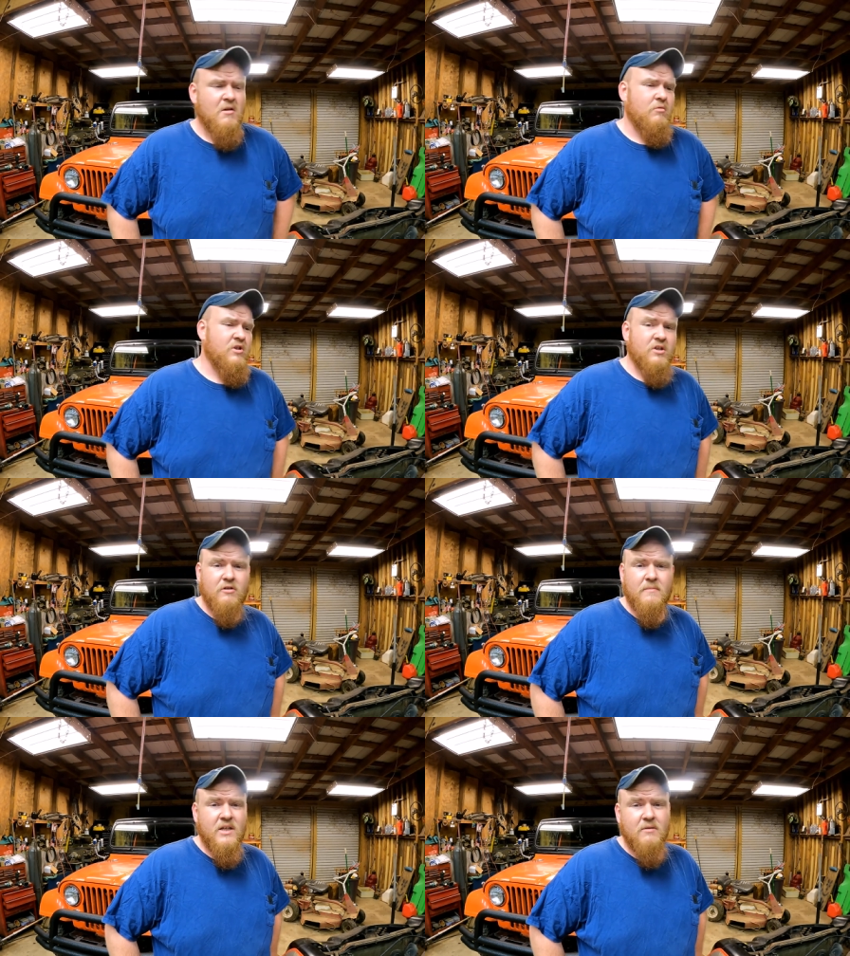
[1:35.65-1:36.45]
We're still
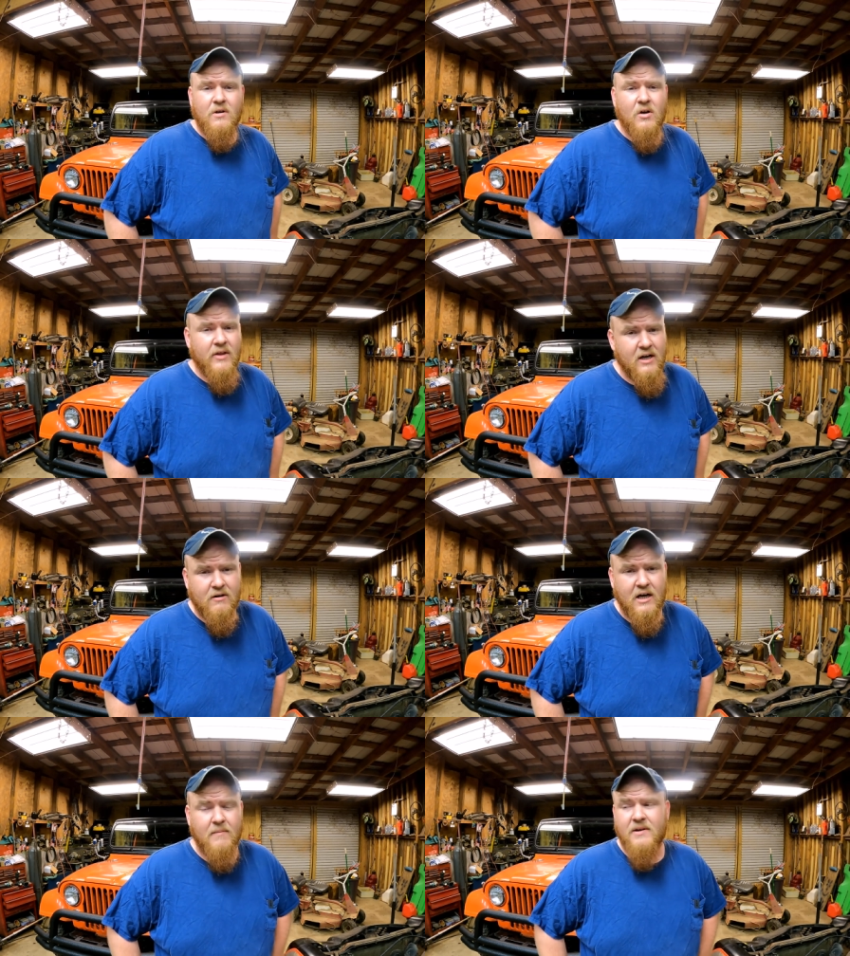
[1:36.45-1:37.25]
going to be doing all that
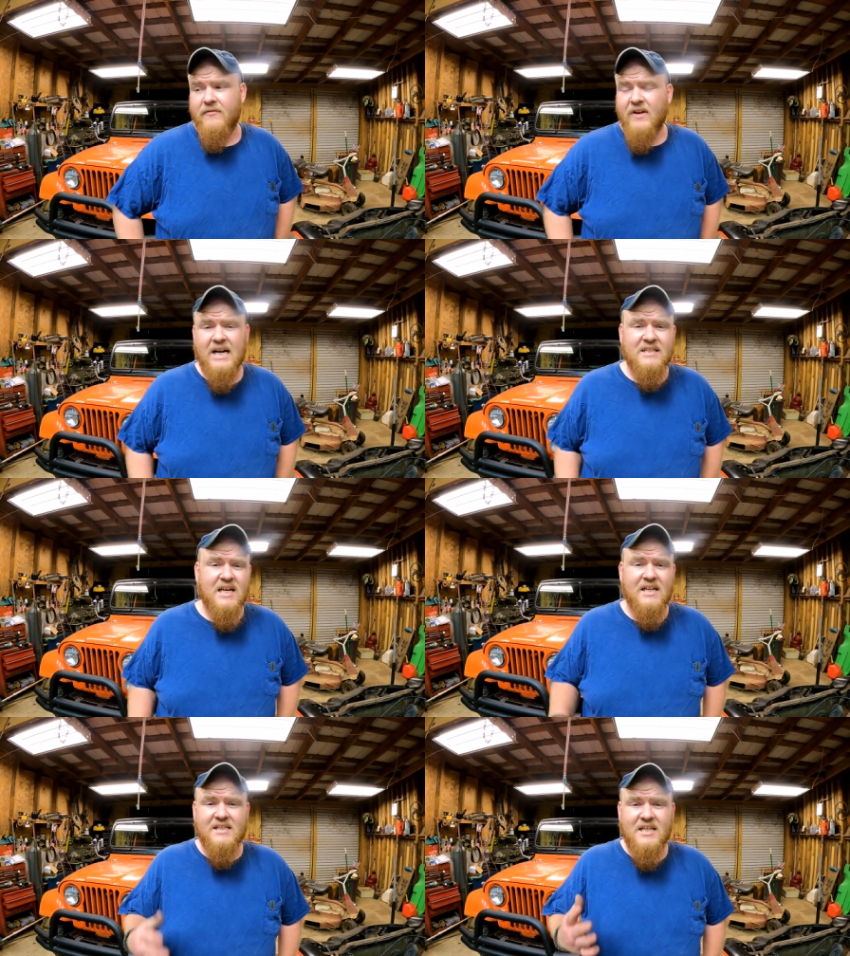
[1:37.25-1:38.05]
crap. In fact,
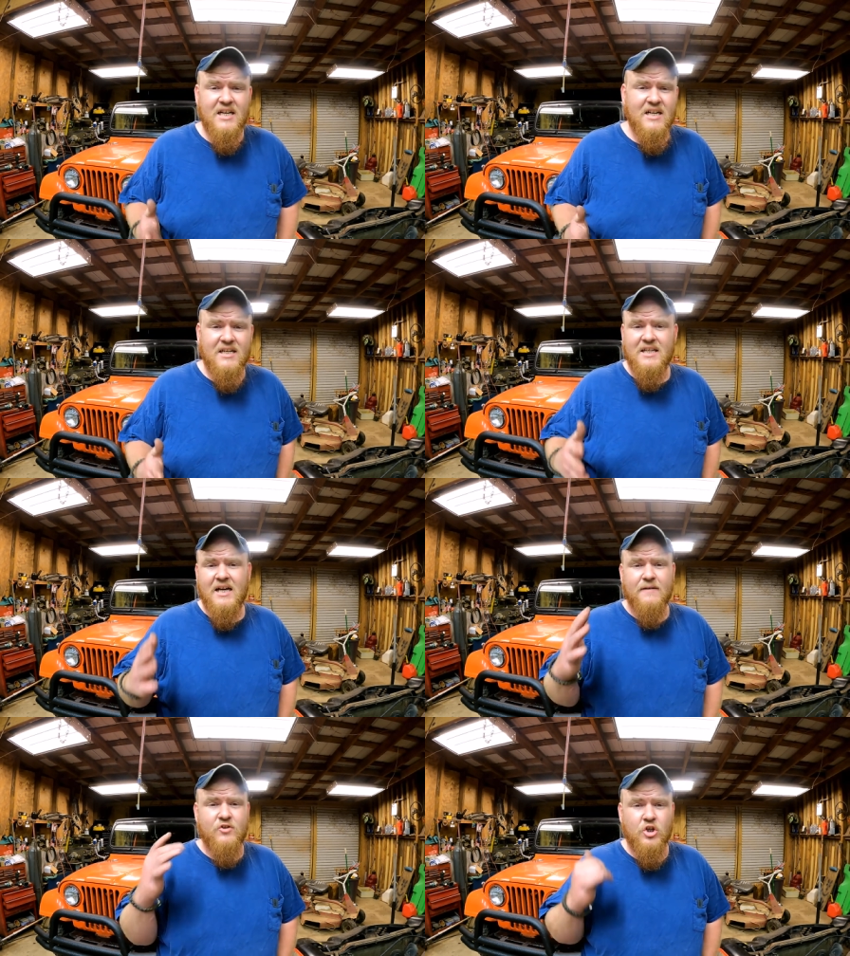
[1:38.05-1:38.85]
I intended to
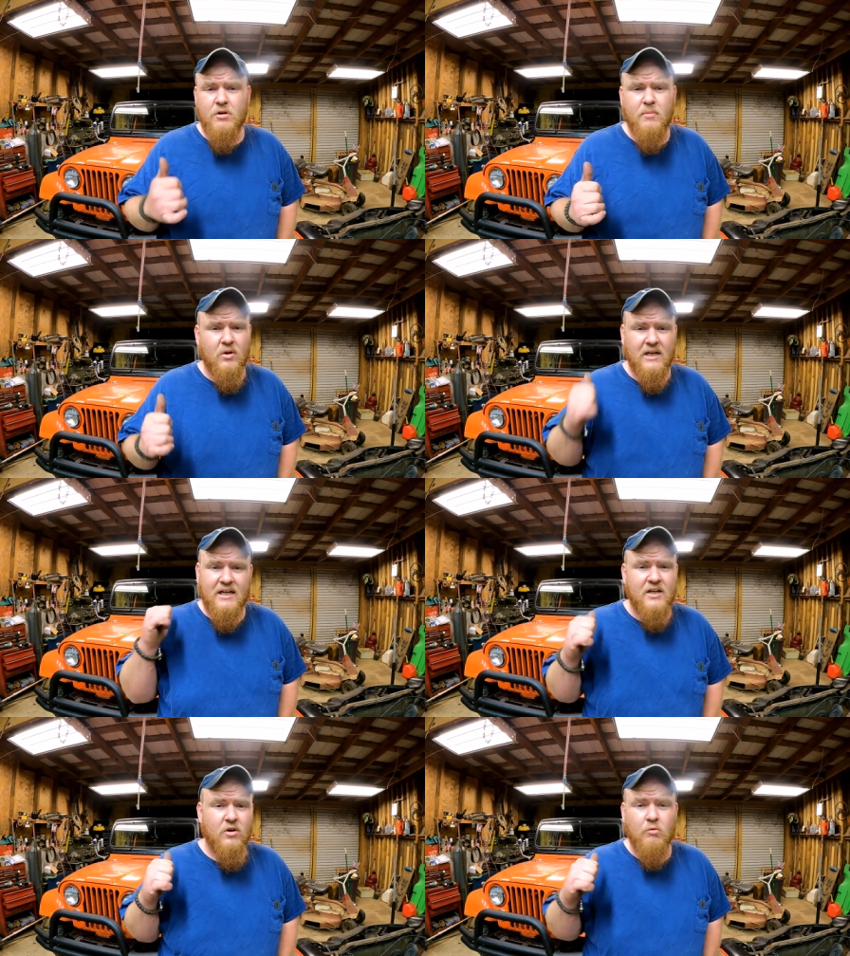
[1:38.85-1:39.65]
have Jubal
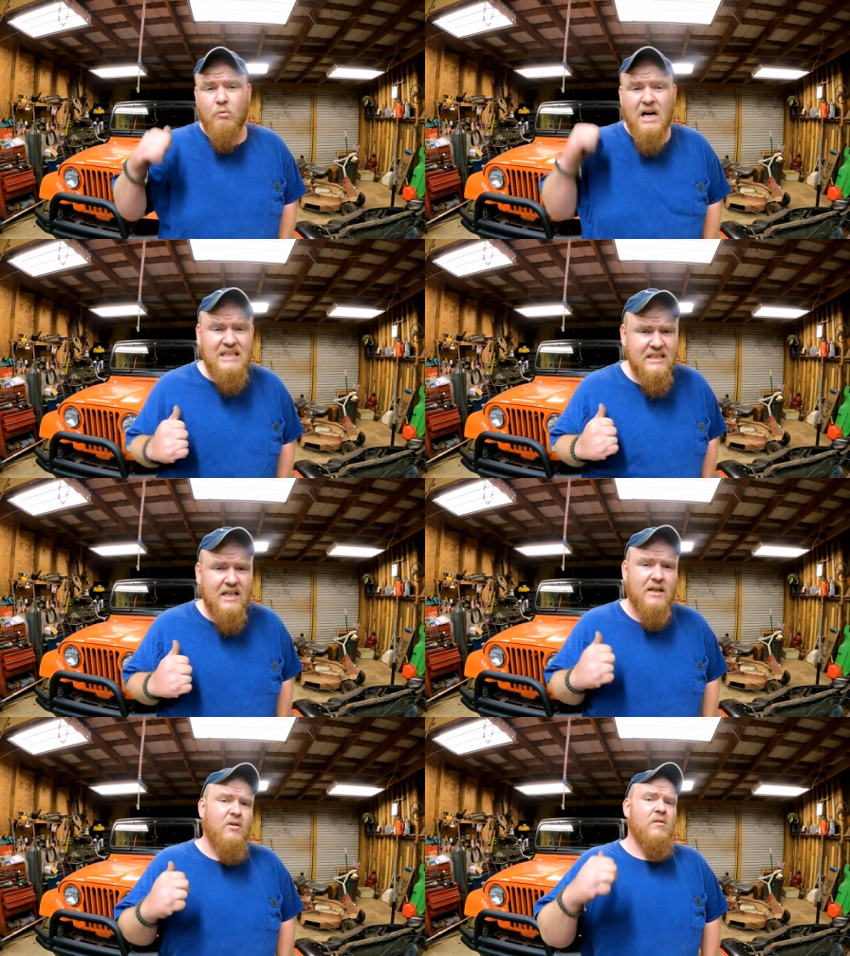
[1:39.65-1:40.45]
in here right
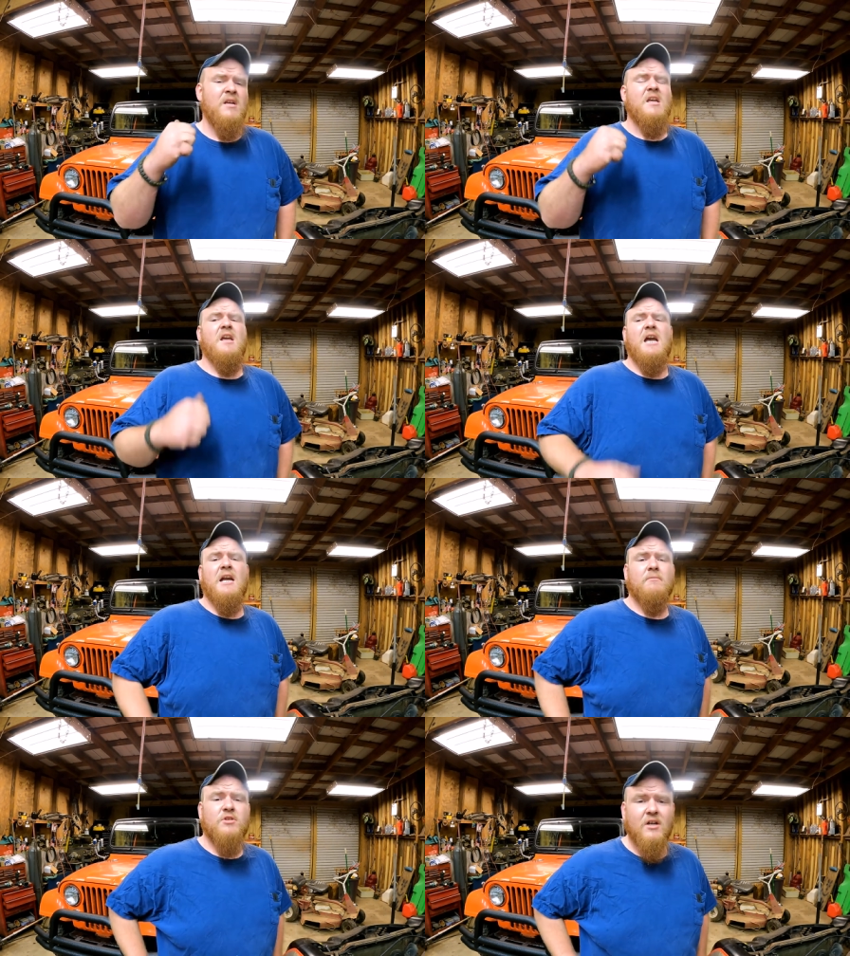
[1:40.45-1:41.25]
now,
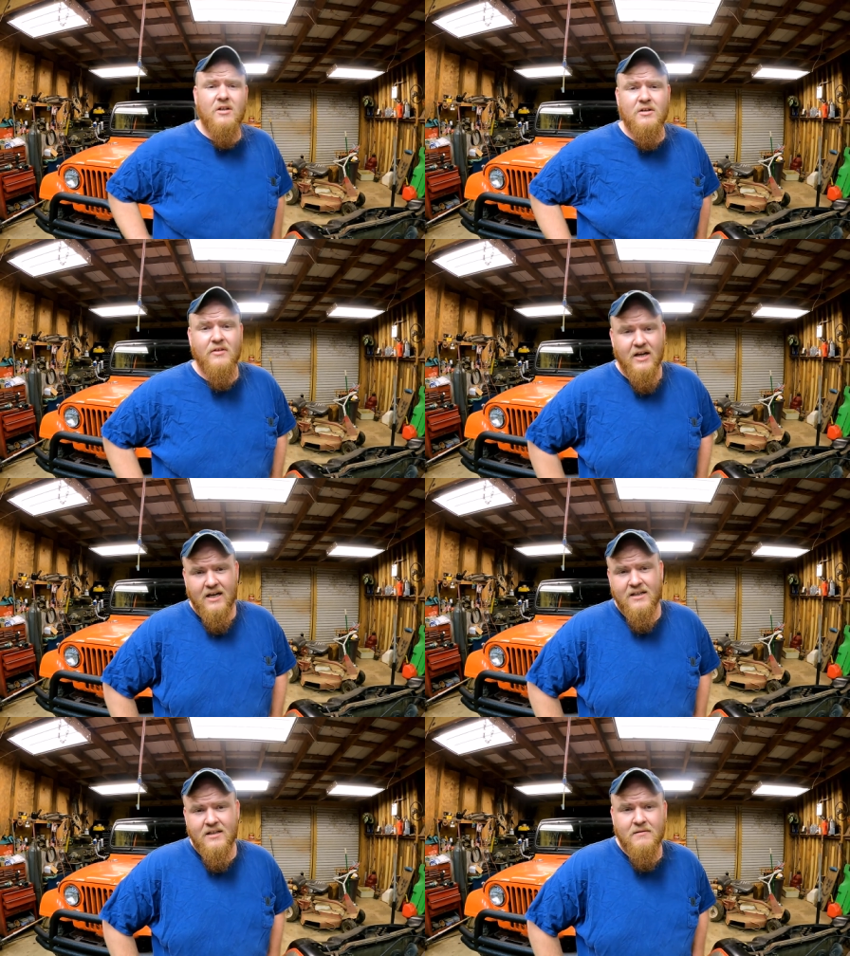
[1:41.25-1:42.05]
and I was going to do
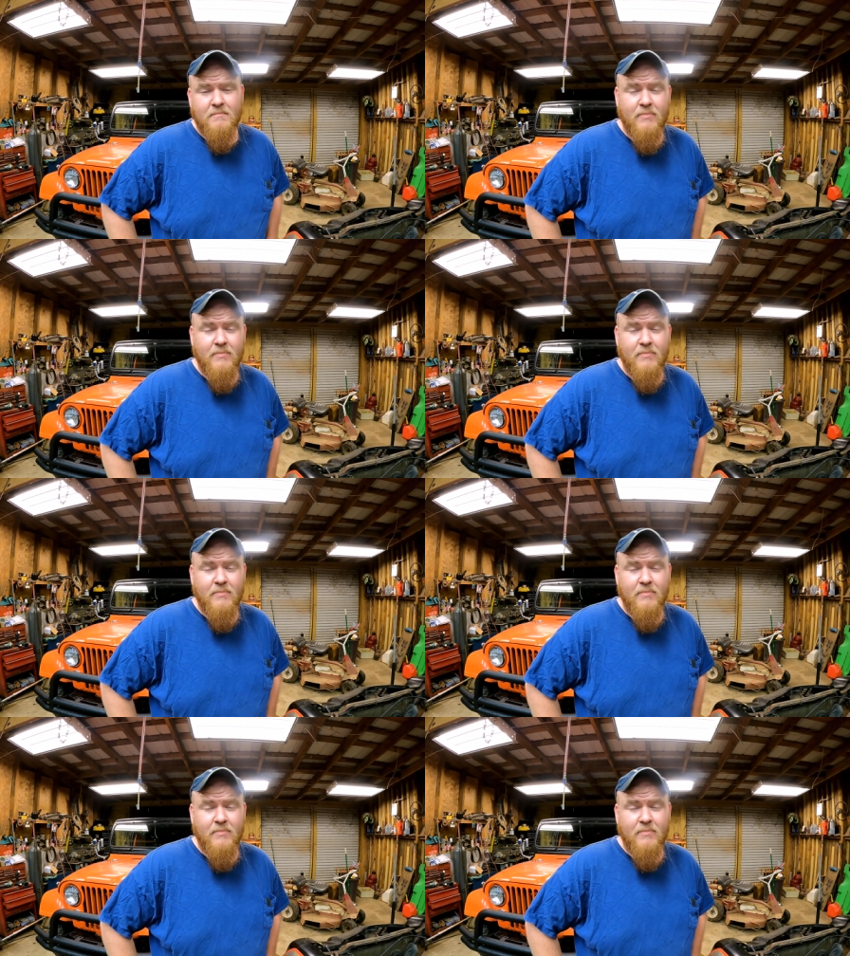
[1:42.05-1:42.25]
that.